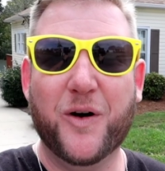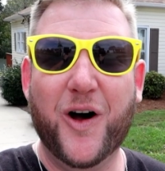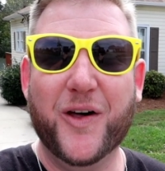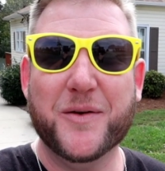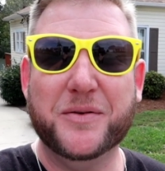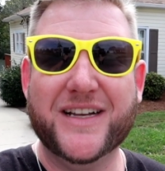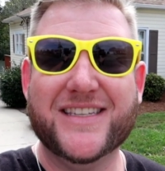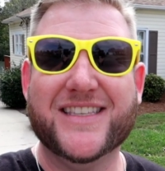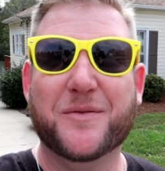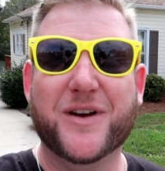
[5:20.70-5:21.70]
So all the
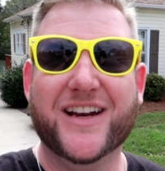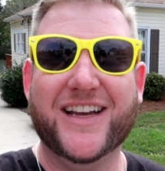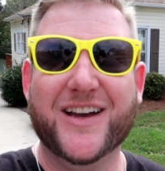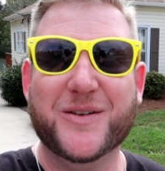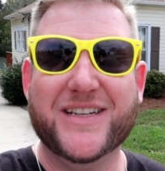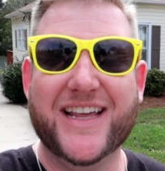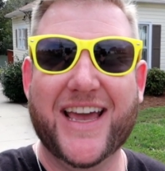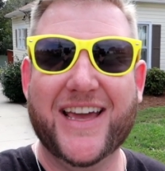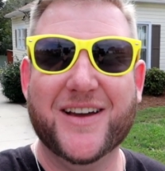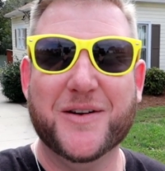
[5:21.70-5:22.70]
places that we're gonna go
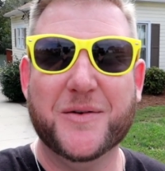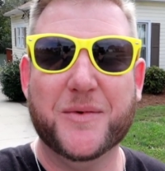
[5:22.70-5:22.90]
today